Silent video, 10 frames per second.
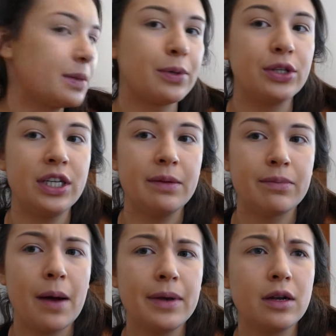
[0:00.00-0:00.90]
of protein,
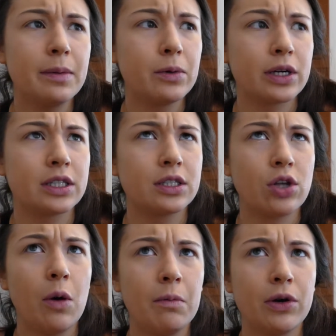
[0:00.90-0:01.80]
probably a little bit more because there's
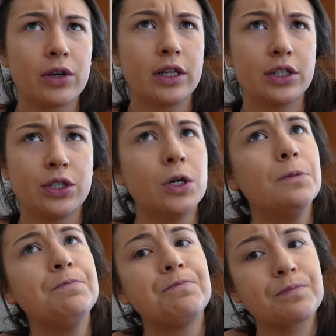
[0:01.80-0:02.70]
almond milk in there
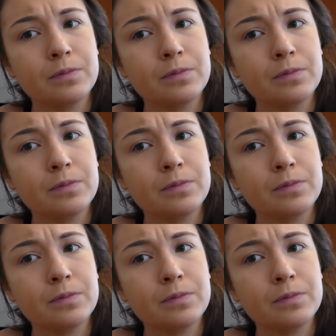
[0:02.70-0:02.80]
too,